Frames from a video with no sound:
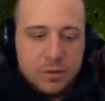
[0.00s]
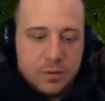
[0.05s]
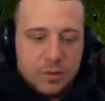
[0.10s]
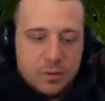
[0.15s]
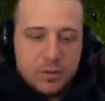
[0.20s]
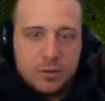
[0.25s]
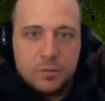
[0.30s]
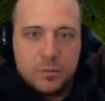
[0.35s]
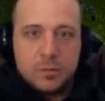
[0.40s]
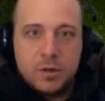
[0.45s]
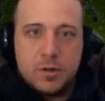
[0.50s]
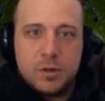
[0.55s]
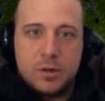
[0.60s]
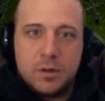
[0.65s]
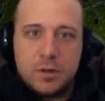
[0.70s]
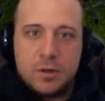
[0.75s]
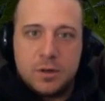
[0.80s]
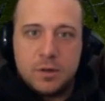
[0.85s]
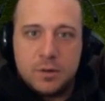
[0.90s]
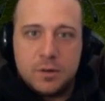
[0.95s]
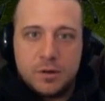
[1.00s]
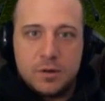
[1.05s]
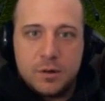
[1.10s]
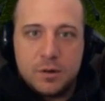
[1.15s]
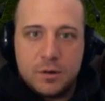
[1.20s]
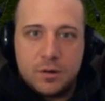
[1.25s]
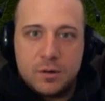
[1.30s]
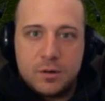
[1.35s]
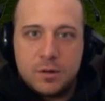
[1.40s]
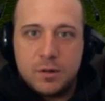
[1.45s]
Let's put
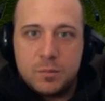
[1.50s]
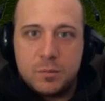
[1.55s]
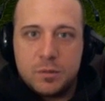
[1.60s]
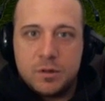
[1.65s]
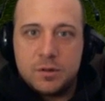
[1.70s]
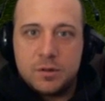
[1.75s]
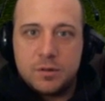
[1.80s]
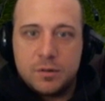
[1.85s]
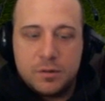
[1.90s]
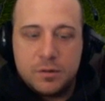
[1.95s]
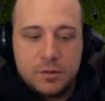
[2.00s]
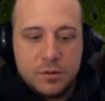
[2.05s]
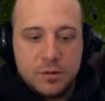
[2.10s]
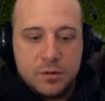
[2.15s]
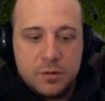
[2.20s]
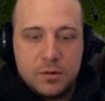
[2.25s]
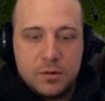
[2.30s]
another Tempest.